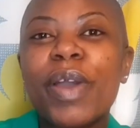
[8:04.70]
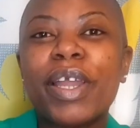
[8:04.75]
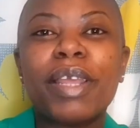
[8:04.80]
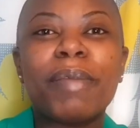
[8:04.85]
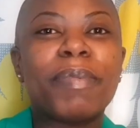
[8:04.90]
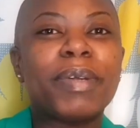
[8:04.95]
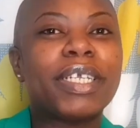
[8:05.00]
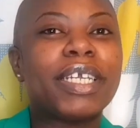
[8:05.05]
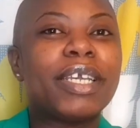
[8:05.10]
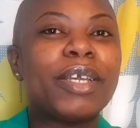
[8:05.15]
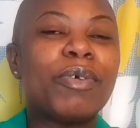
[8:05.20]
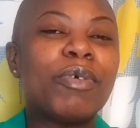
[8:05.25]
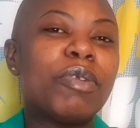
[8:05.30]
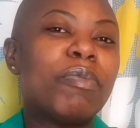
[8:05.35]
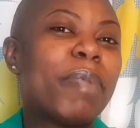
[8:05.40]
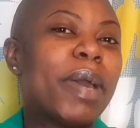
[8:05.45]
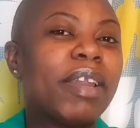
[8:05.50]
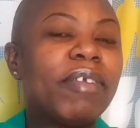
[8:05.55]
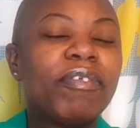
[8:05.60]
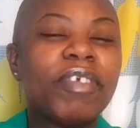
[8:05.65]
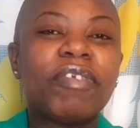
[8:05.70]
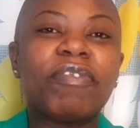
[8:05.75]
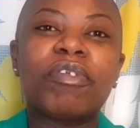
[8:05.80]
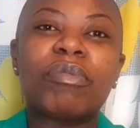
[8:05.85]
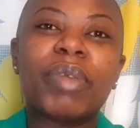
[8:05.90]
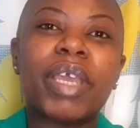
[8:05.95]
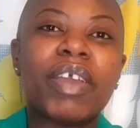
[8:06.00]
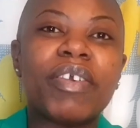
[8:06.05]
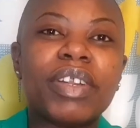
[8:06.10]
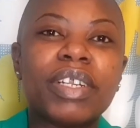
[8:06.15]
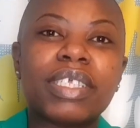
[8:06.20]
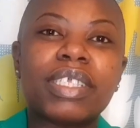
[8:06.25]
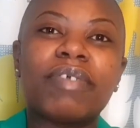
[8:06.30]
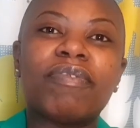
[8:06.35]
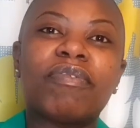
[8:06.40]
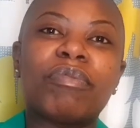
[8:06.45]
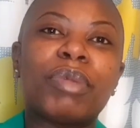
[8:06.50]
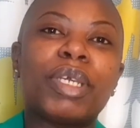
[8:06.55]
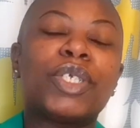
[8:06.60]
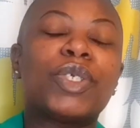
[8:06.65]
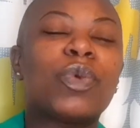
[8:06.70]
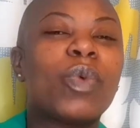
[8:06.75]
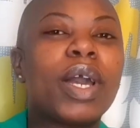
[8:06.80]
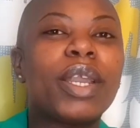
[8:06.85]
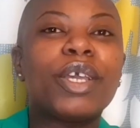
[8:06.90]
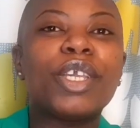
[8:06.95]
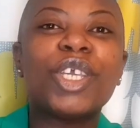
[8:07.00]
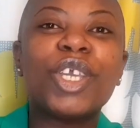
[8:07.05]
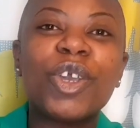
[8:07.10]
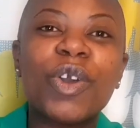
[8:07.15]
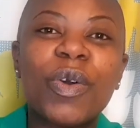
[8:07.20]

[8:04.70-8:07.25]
anybody who would benefit from hearing this information, why don't you